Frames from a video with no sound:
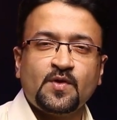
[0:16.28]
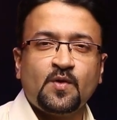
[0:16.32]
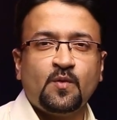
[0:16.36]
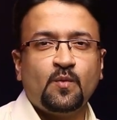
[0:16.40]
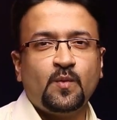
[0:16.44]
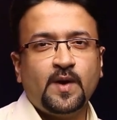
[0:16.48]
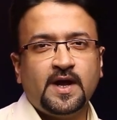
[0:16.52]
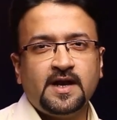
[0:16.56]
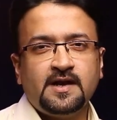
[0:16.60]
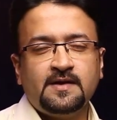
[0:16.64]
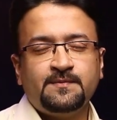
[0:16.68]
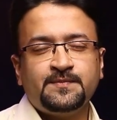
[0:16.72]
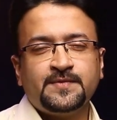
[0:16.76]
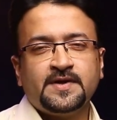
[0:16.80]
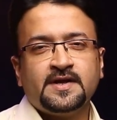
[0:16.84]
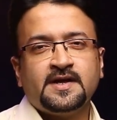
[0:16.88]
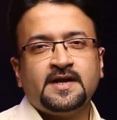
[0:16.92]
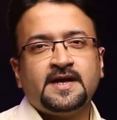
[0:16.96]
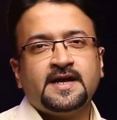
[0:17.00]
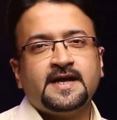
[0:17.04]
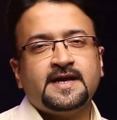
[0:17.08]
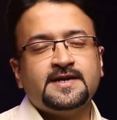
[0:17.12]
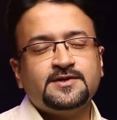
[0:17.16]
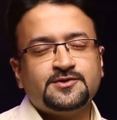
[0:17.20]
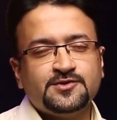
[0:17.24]
Well,
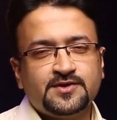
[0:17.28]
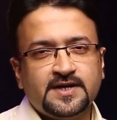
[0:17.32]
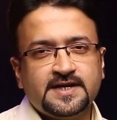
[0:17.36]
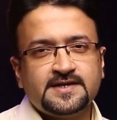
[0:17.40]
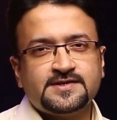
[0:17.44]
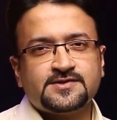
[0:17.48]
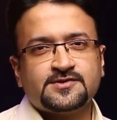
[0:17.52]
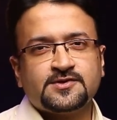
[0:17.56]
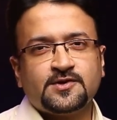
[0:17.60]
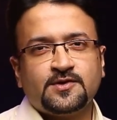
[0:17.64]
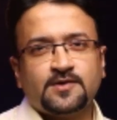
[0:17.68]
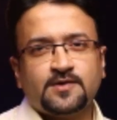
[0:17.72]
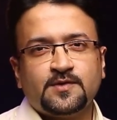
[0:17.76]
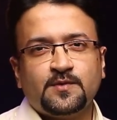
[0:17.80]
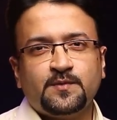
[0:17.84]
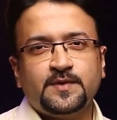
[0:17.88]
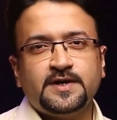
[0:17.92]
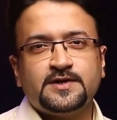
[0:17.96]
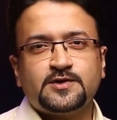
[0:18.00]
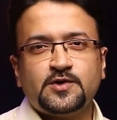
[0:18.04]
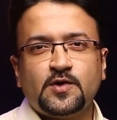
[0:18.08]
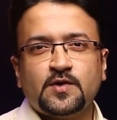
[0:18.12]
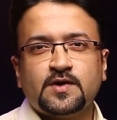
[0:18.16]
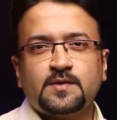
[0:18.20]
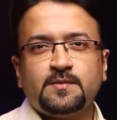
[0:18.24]
in today's talk,
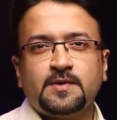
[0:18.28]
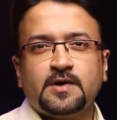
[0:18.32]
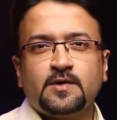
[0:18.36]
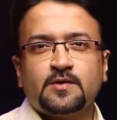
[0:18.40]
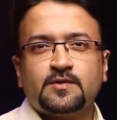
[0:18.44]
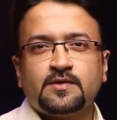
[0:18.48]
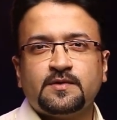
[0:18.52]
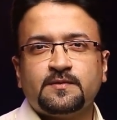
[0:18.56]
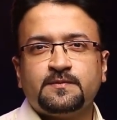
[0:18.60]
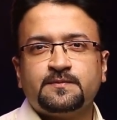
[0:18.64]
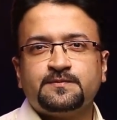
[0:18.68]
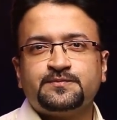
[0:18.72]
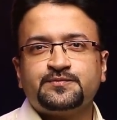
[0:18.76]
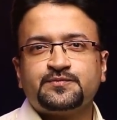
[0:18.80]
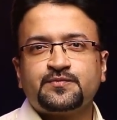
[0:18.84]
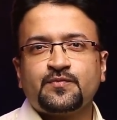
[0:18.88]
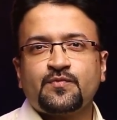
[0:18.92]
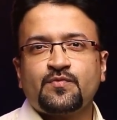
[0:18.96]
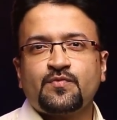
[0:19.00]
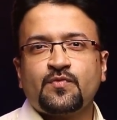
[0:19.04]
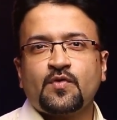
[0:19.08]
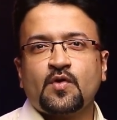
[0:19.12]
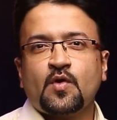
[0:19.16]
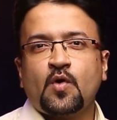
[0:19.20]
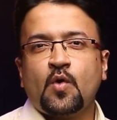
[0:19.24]
we'll talk about
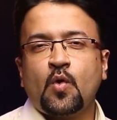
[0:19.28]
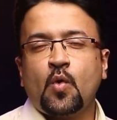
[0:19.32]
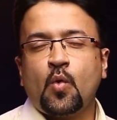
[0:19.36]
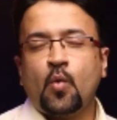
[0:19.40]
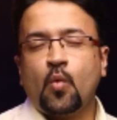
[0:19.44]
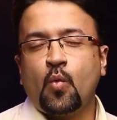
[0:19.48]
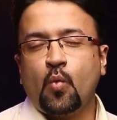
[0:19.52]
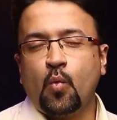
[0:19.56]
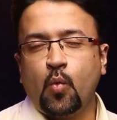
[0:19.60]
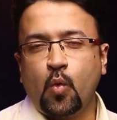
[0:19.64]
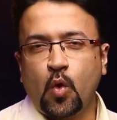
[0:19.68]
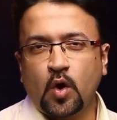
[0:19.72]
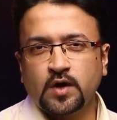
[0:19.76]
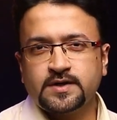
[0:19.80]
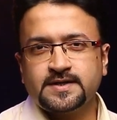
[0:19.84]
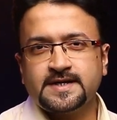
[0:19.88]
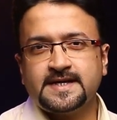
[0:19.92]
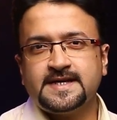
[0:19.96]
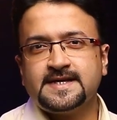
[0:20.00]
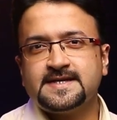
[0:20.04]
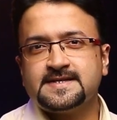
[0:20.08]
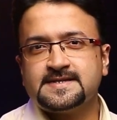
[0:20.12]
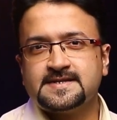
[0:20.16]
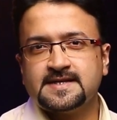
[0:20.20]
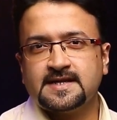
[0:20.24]
what
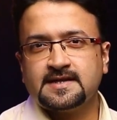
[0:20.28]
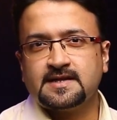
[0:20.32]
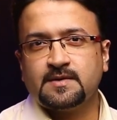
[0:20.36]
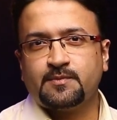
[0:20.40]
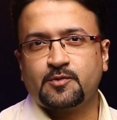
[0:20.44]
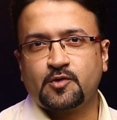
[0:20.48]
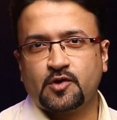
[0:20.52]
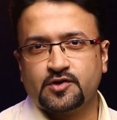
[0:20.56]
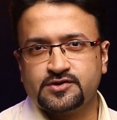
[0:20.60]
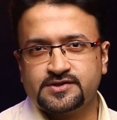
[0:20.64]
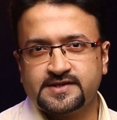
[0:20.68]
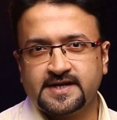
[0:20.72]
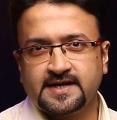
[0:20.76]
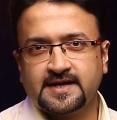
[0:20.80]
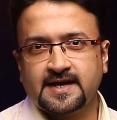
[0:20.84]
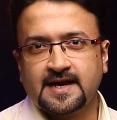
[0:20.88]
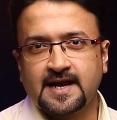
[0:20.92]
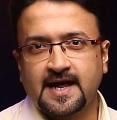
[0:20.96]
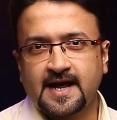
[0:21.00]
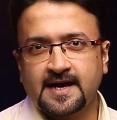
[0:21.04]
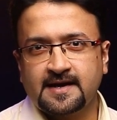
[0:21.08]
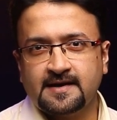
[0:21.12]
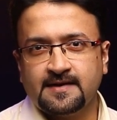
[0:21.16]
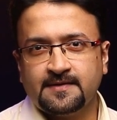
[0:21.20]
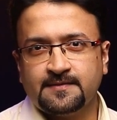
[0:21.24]
is the prostate
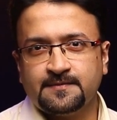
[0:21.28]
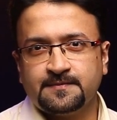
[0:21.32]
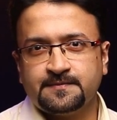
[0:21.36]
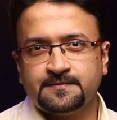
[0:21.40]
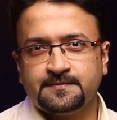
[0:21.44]
gland,